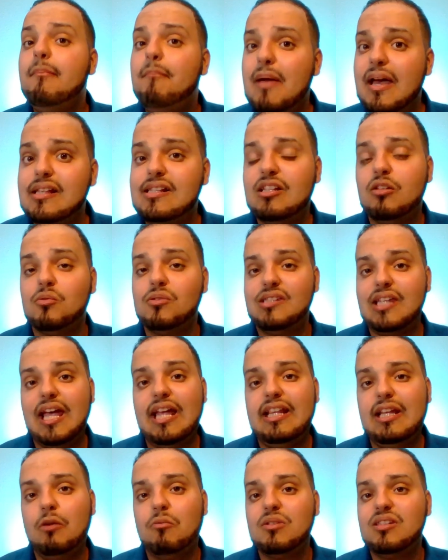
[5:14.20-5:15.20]
basically was
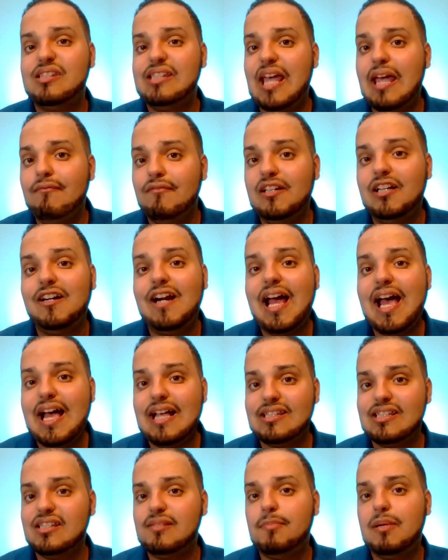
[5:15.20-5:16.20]
saying they were saving their
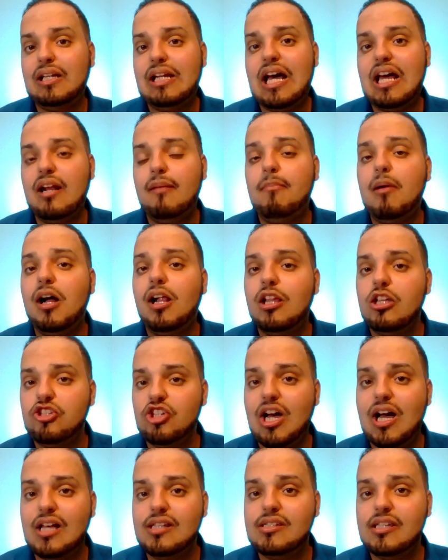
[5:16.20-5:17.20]
asses by not
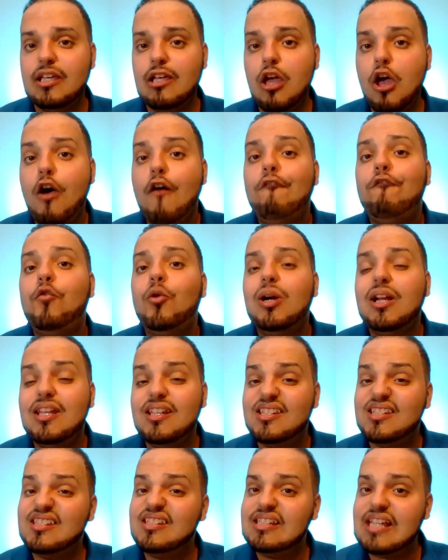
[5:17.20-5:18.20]
apologizing for
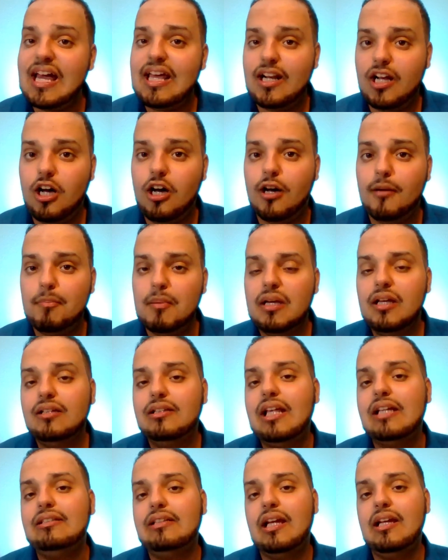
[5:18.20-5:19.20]
the setup
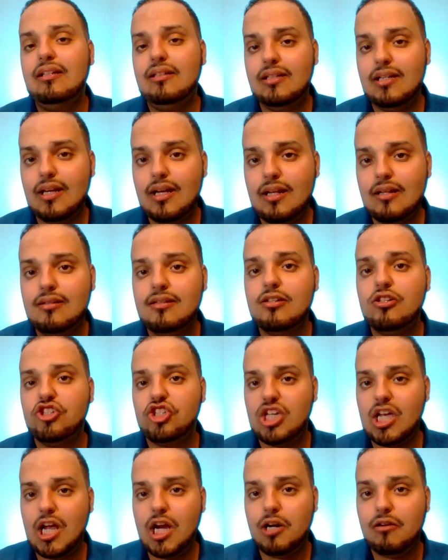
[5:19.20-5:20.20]
that they did to
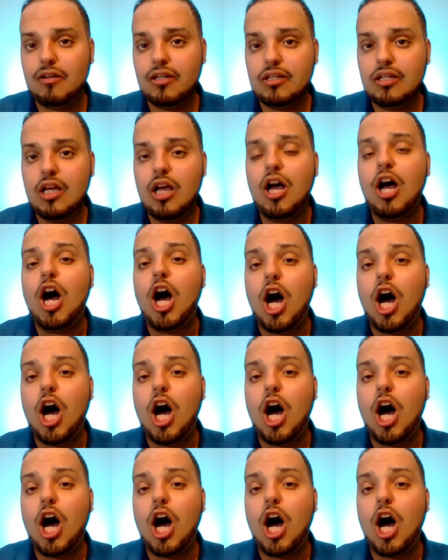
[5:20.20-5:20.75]
Sharon